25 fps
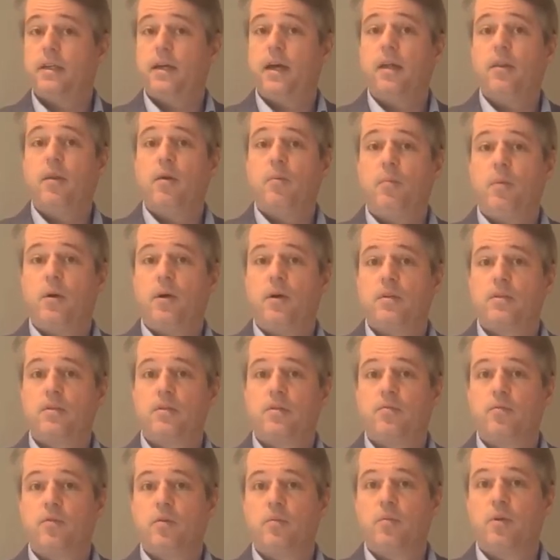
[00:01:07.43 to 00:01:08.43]
other parts
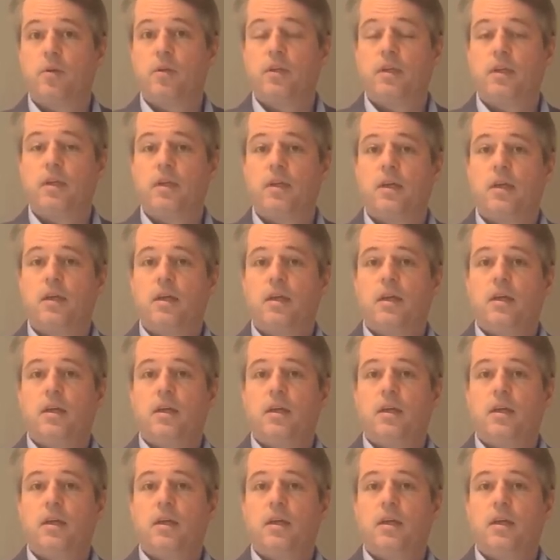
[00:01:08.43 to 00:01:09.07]
of the body,